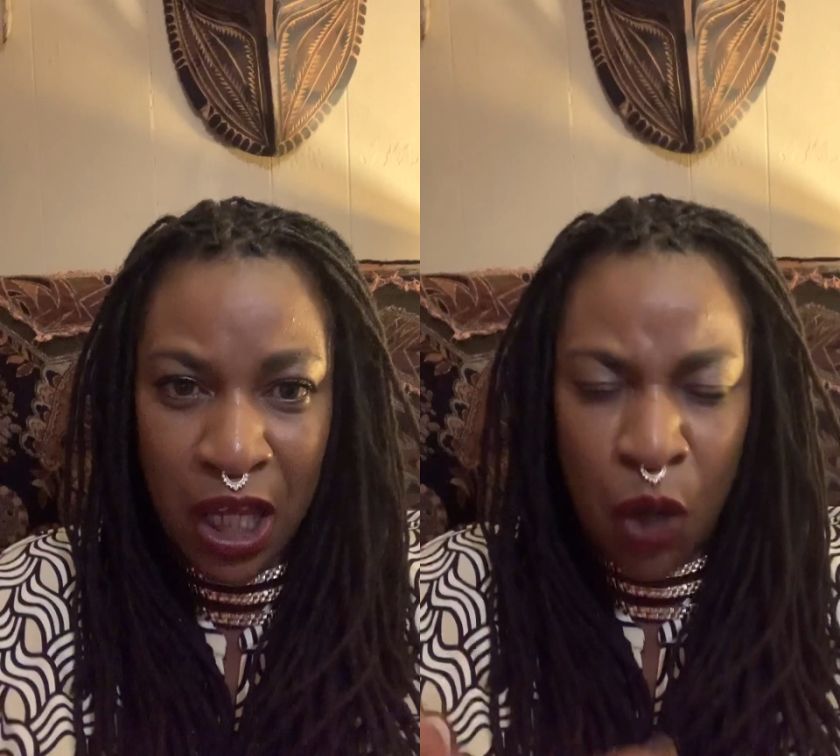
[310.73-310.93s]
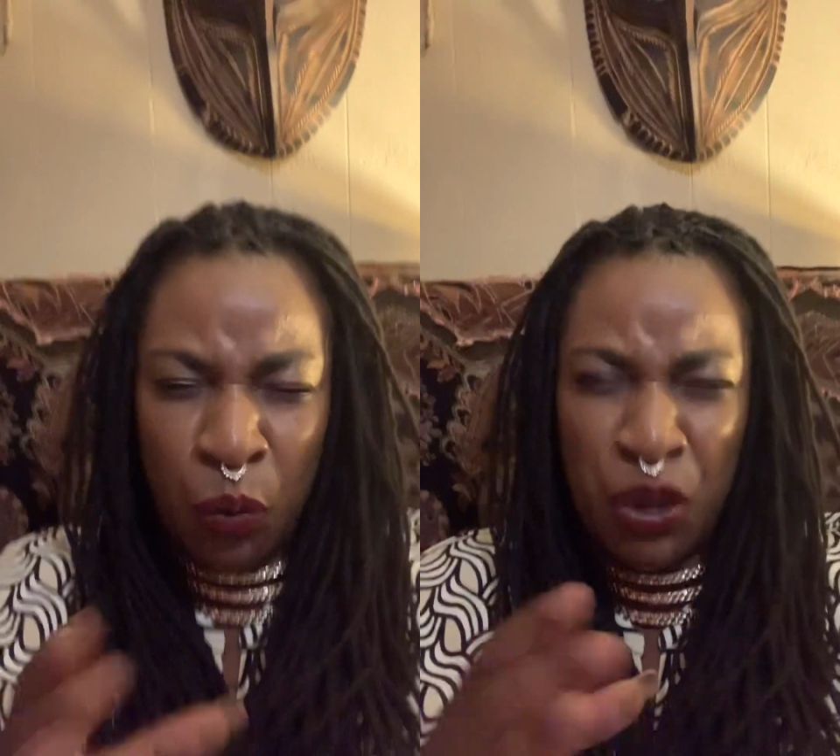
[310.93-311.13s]

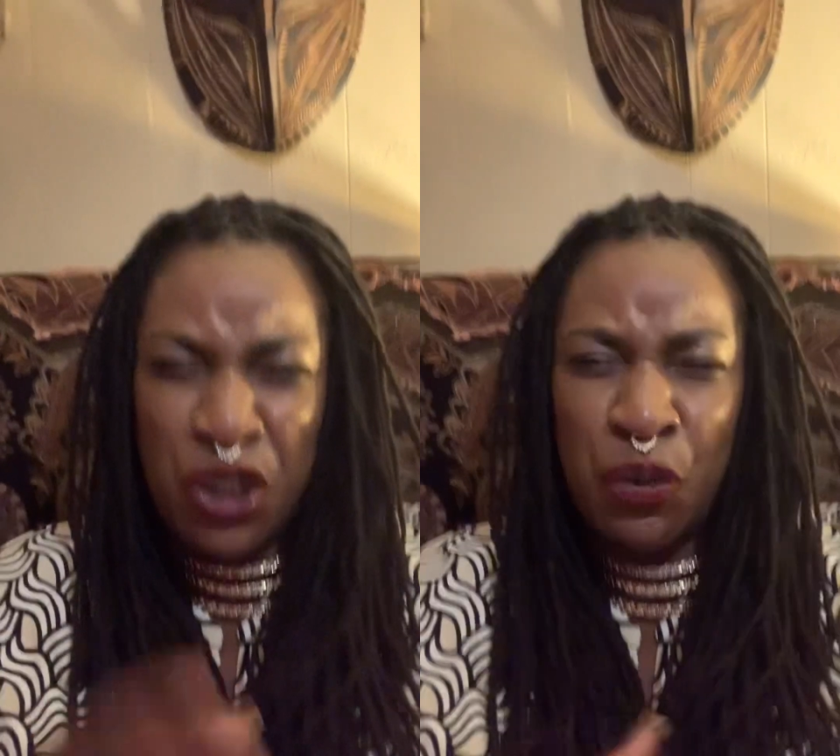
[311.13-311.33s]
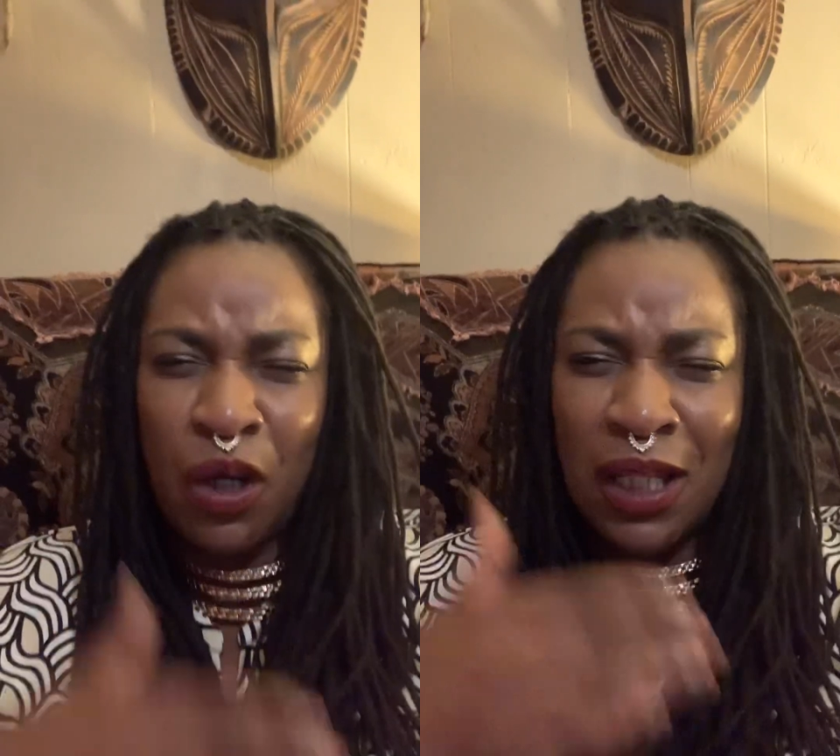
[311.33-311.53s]
when you
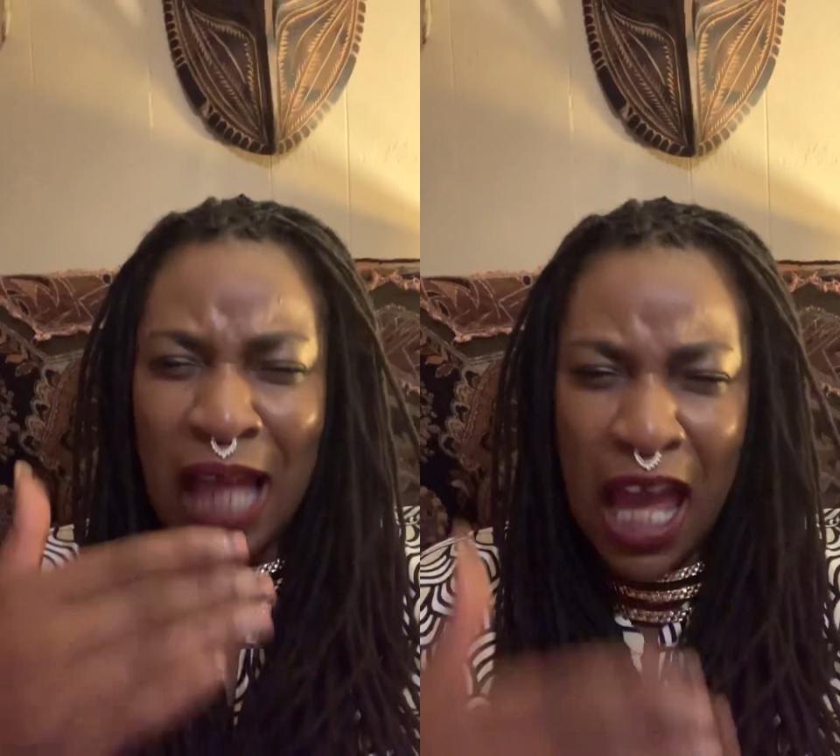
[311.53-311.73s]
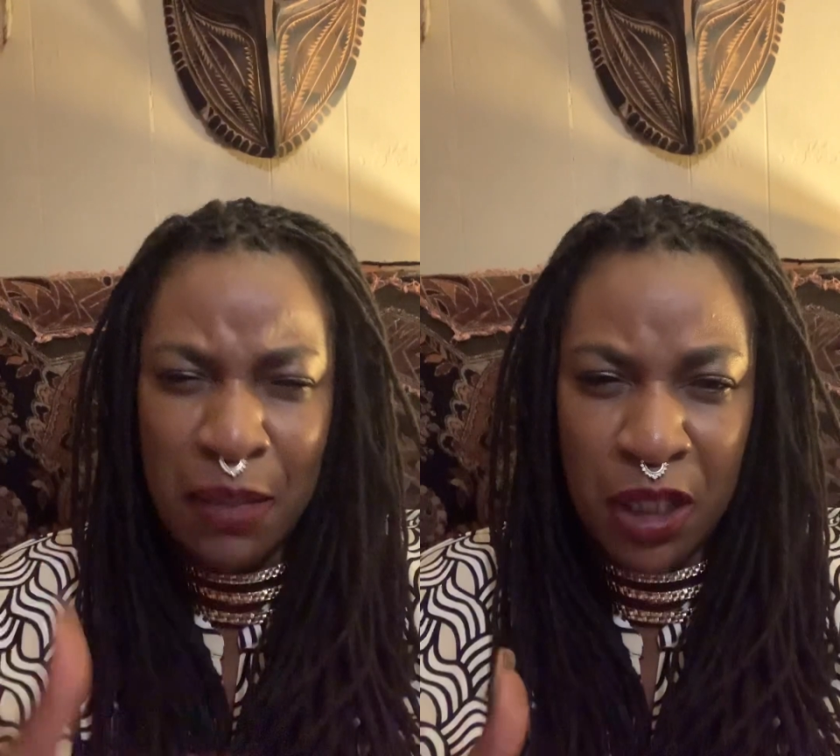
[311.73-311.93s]
were
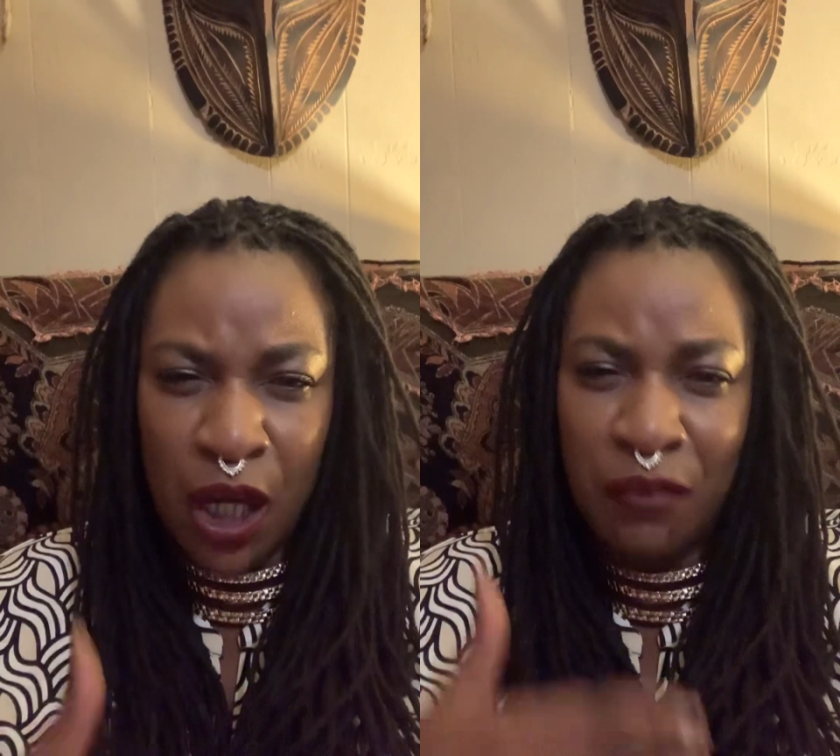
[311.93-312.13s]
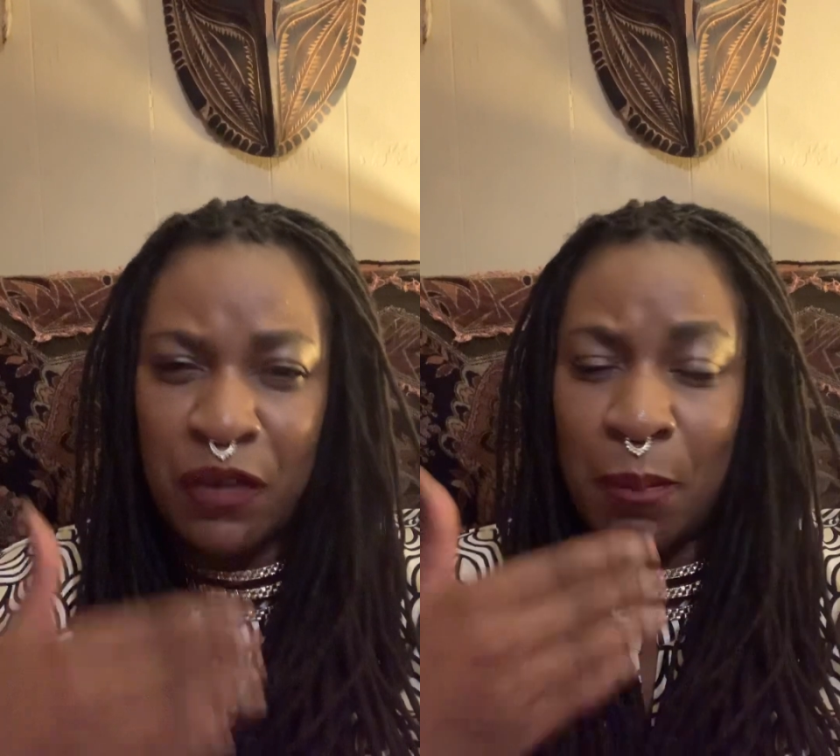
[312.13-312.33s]
climbing of the